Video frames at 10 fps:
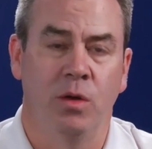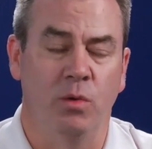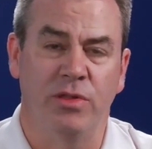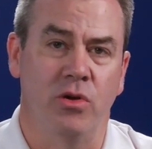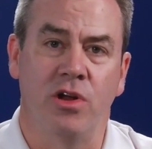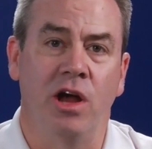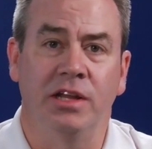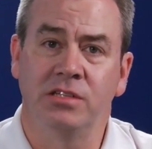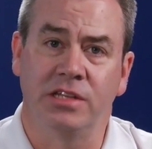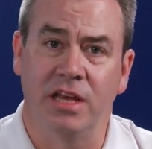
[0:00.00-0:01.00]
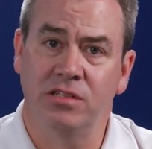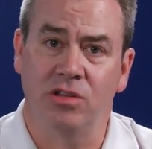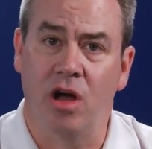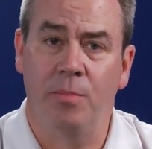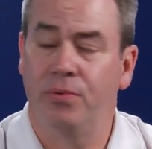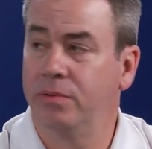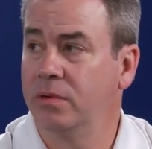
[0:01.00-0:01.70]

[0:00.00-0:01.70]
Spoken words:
Whether or not it's a desktop